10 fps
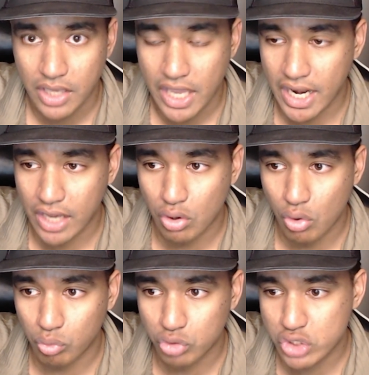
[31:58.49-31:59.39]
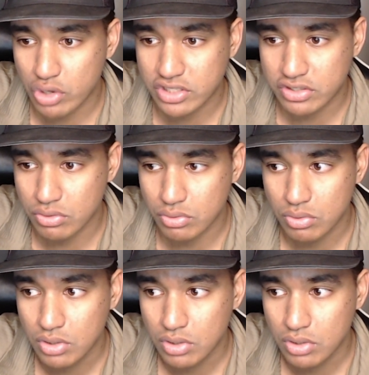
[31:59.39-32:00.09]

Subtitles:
and I go straight to